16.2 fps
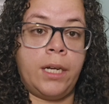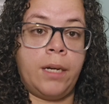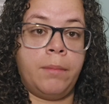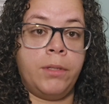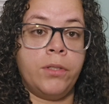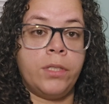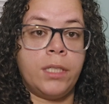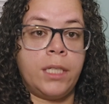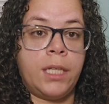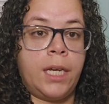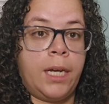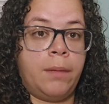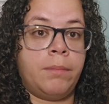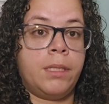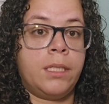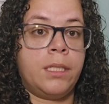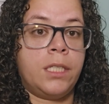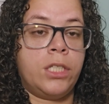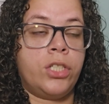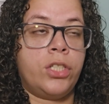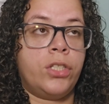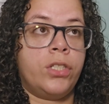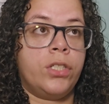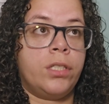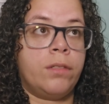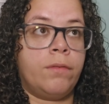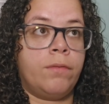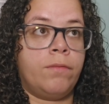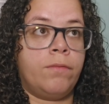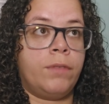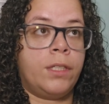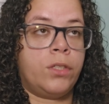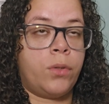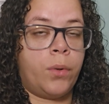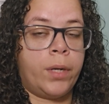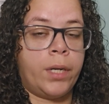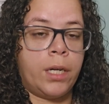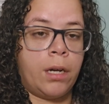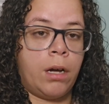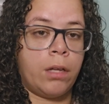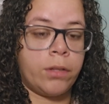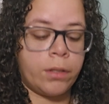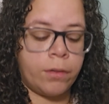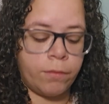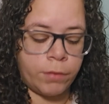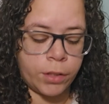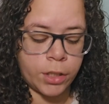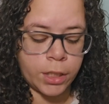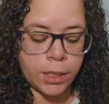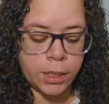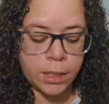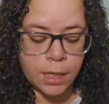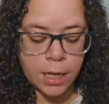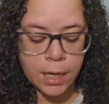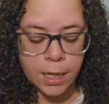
I'm using Cam the Stitcher's Victorian Goth conversion.